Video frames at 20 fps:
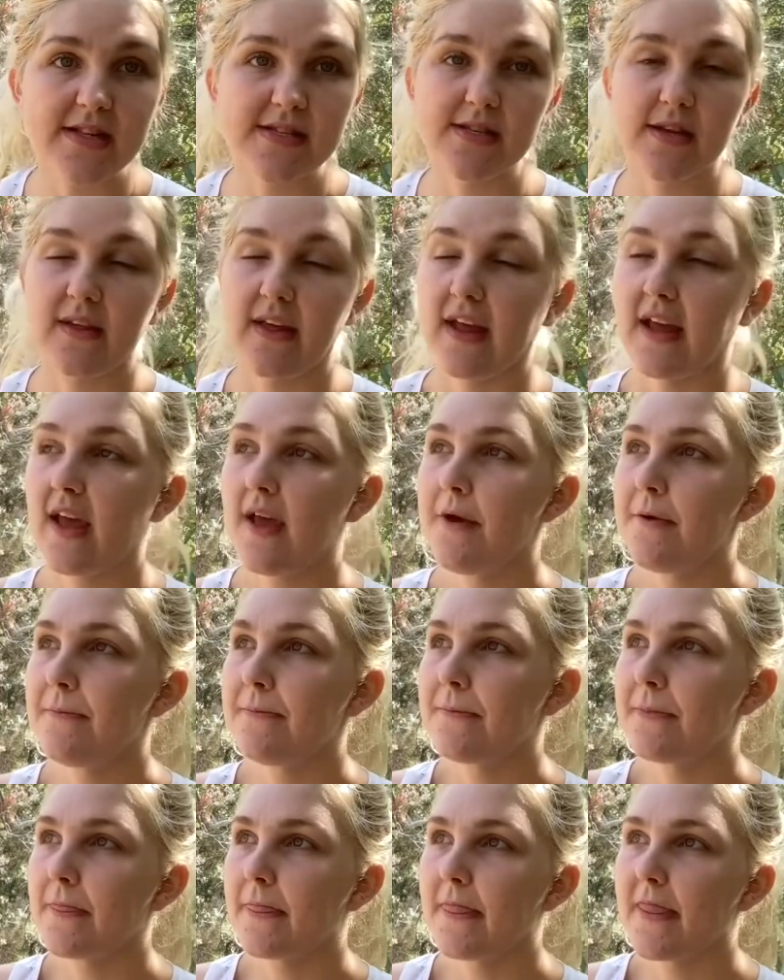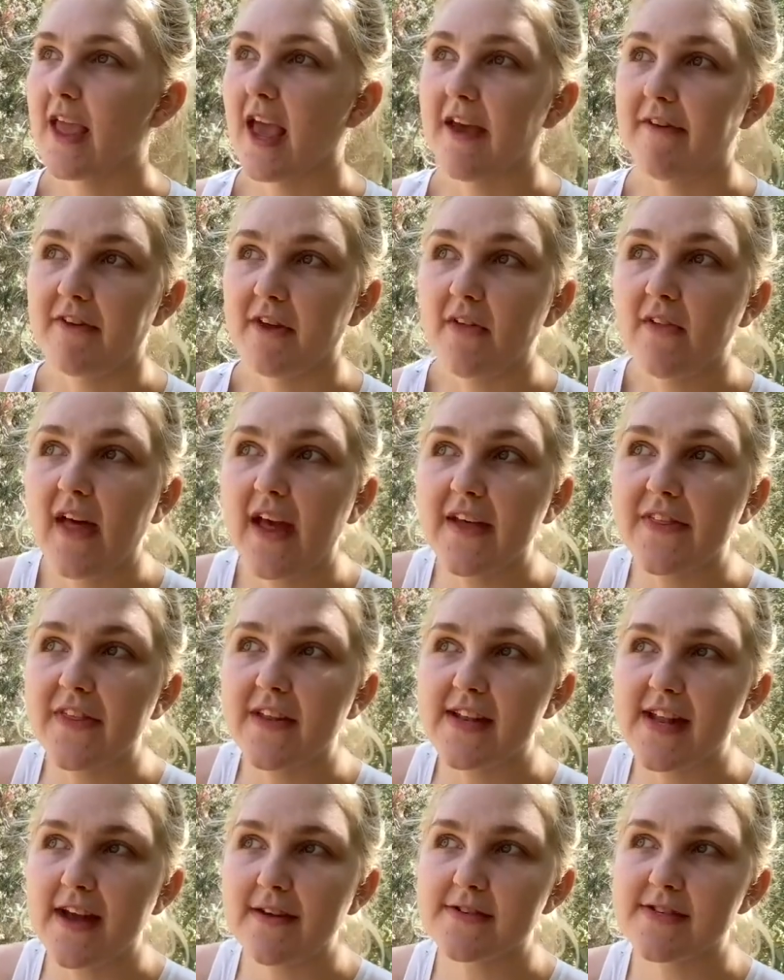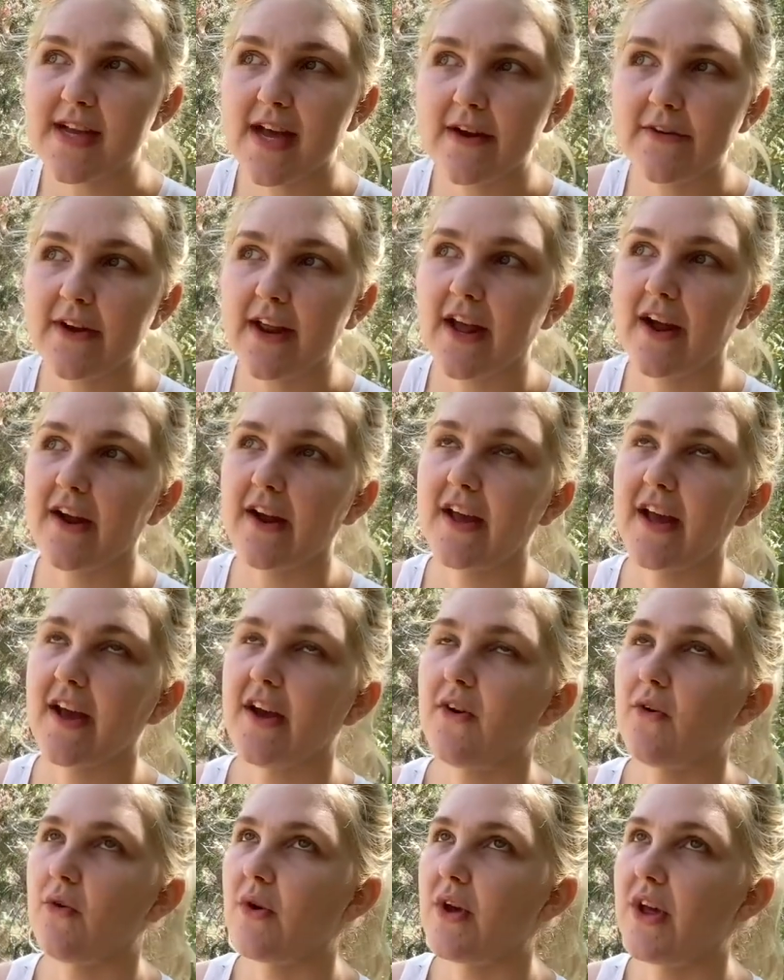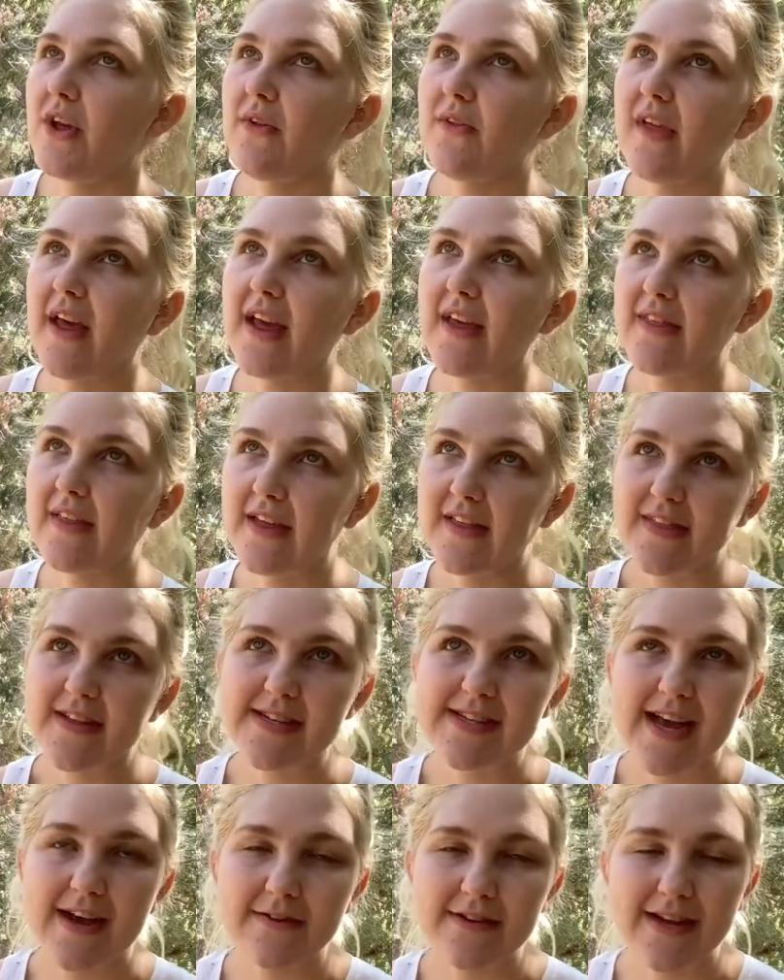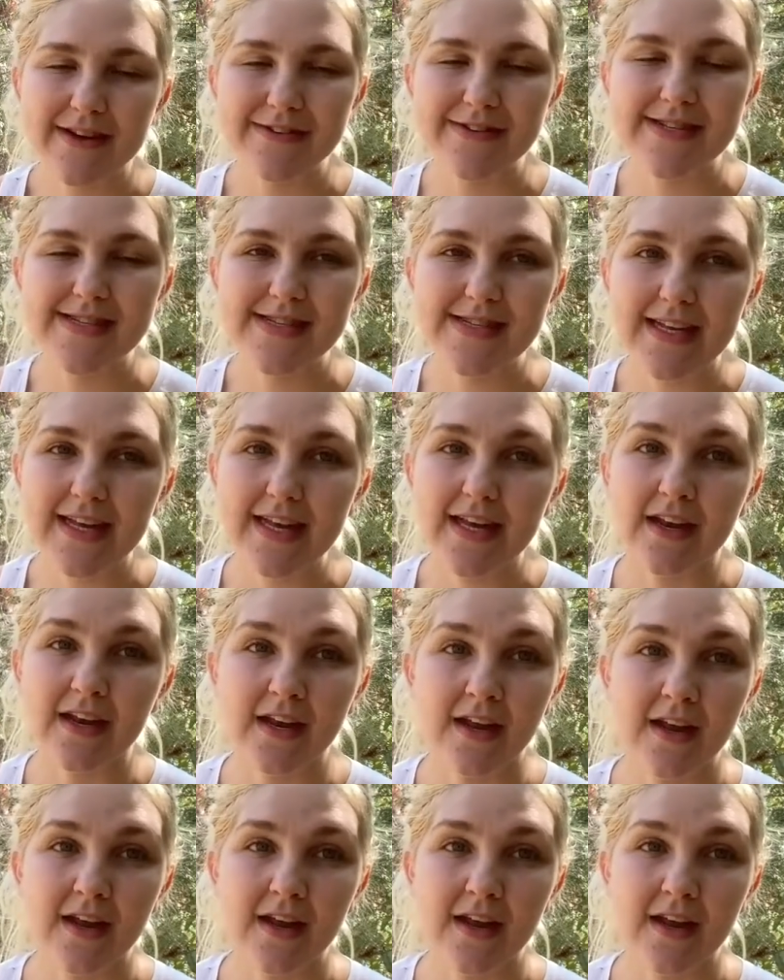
So like if you like the downtown area, or you like the downtown scene,